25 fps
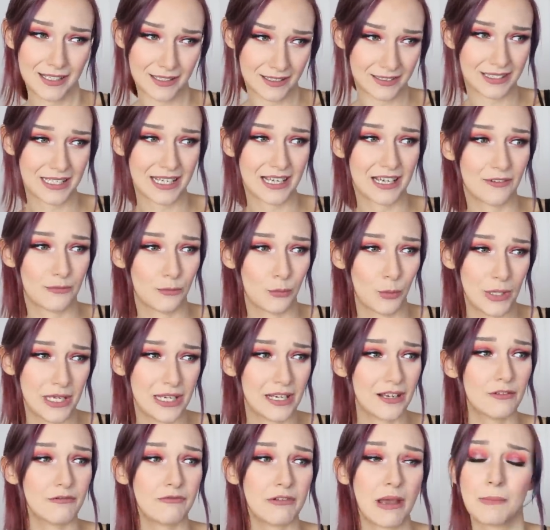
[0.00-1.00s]
I'll take a
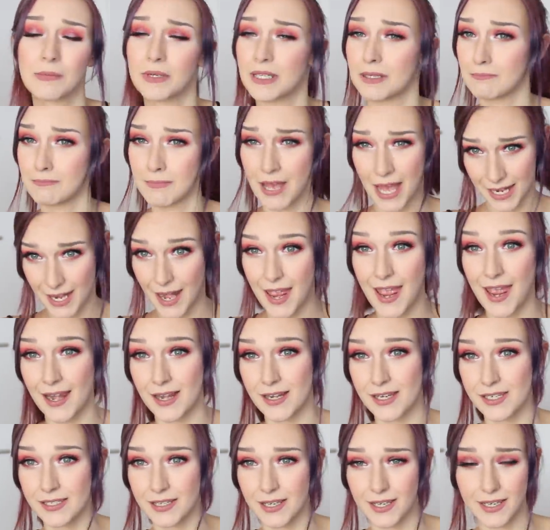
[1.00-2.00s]
weak feminine man
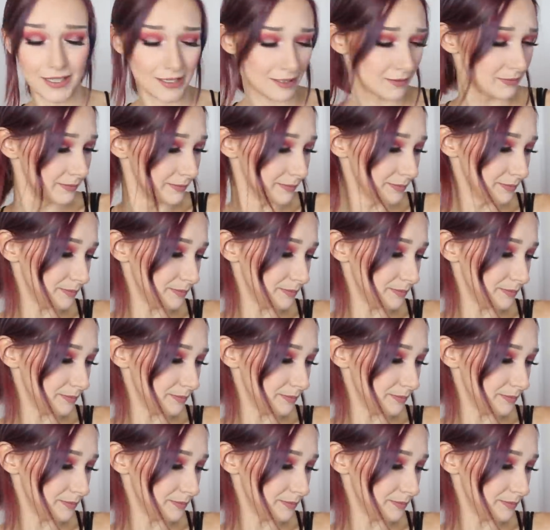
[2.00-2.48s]
any day.